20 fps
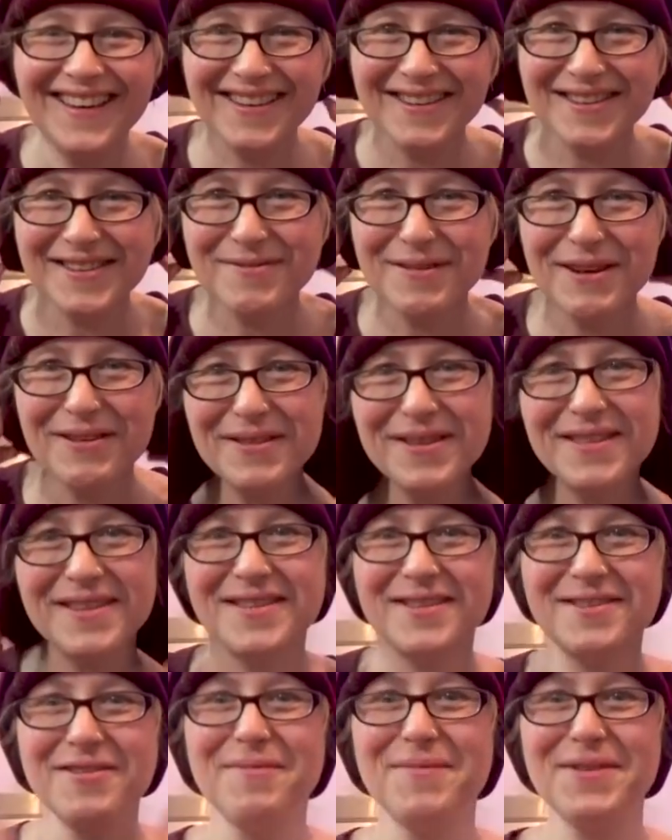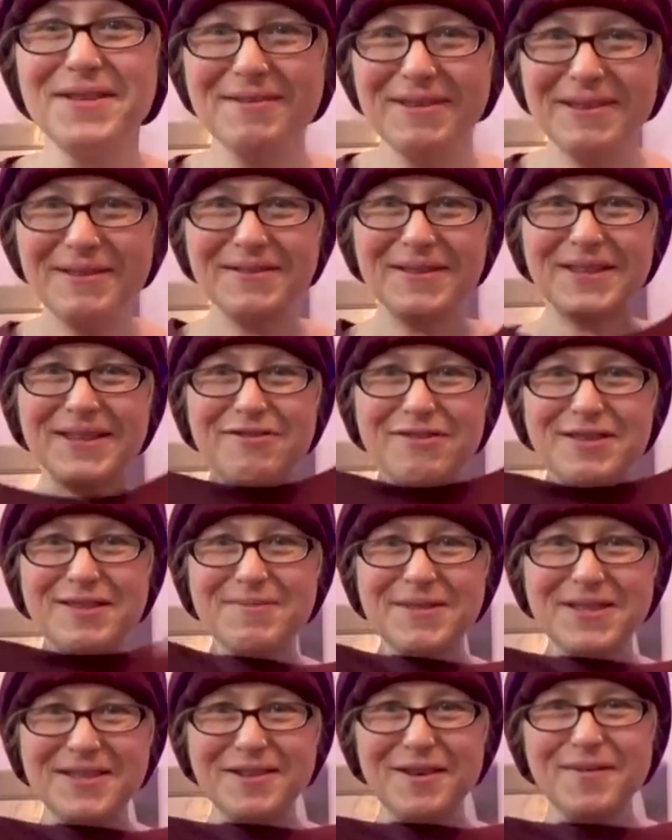Goes well with this top as well, my
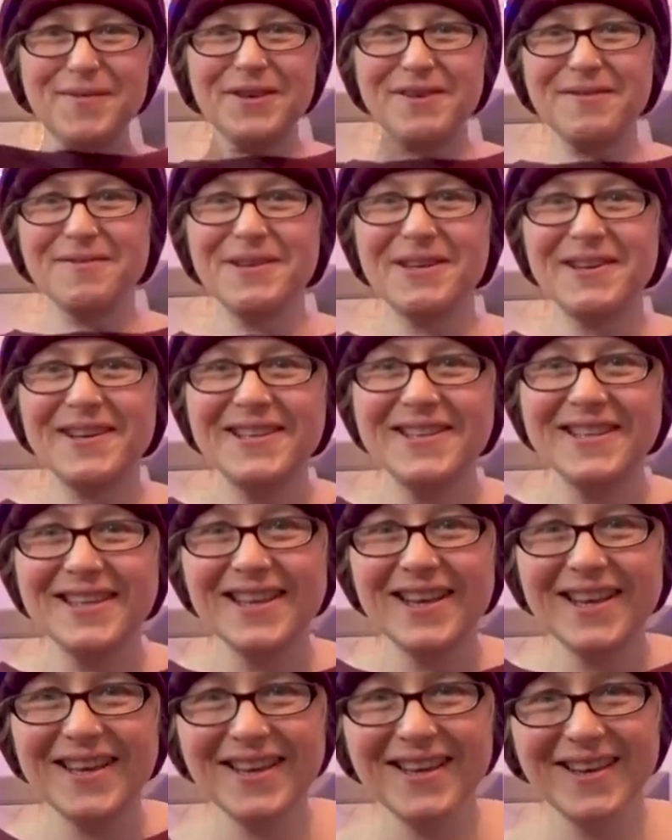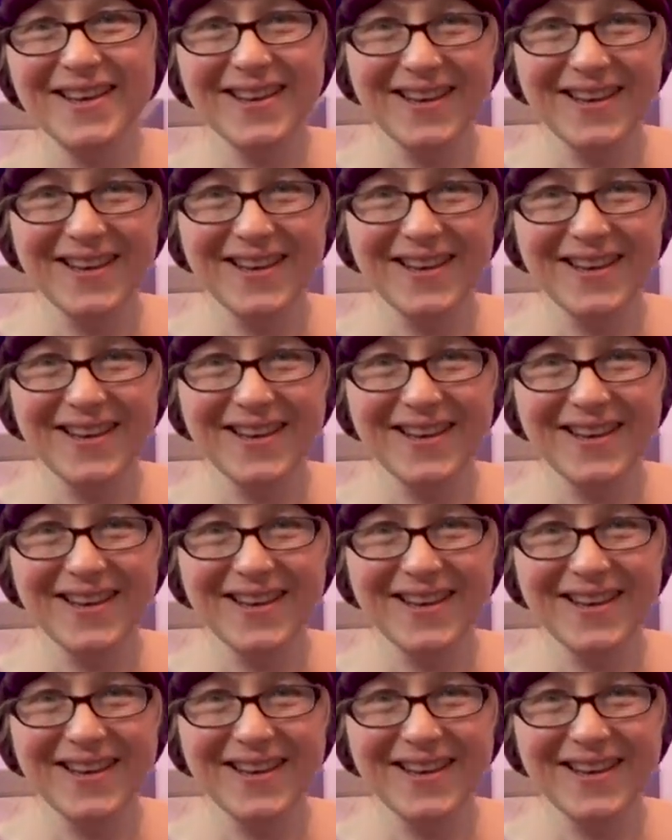Christmas top I'm wearing today.